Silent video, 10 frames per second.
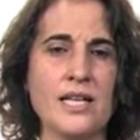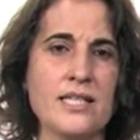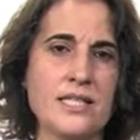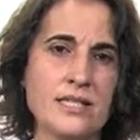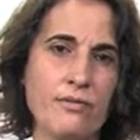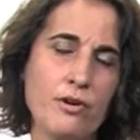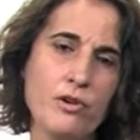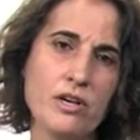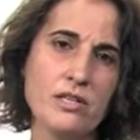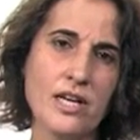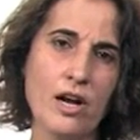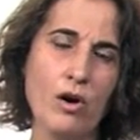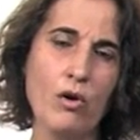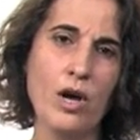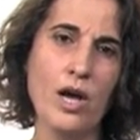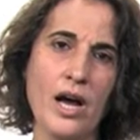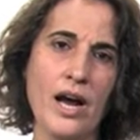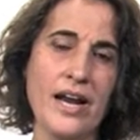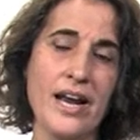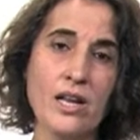A few years ago,
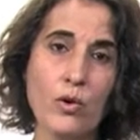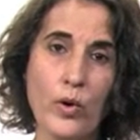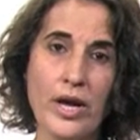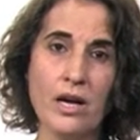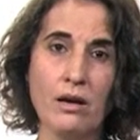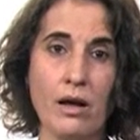an earthquake,